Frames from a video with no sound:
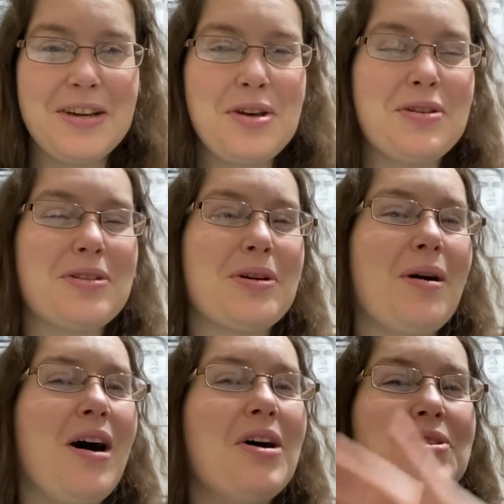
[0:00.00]
So
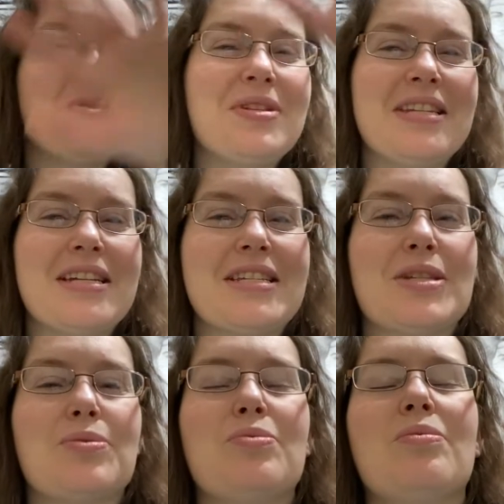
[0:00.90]
all you see is
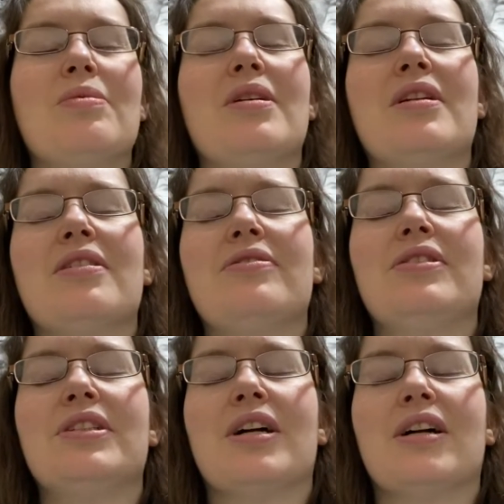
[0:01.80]
this wonderful
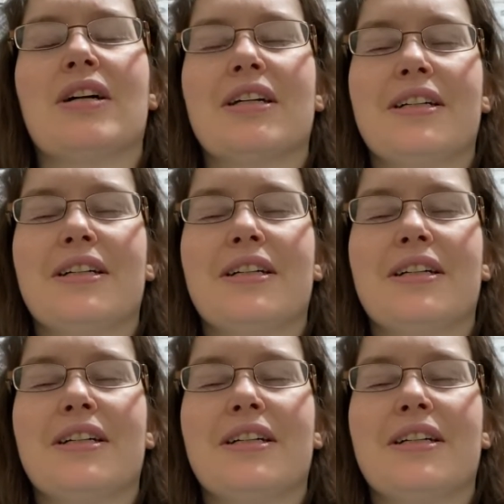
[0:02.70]
dark.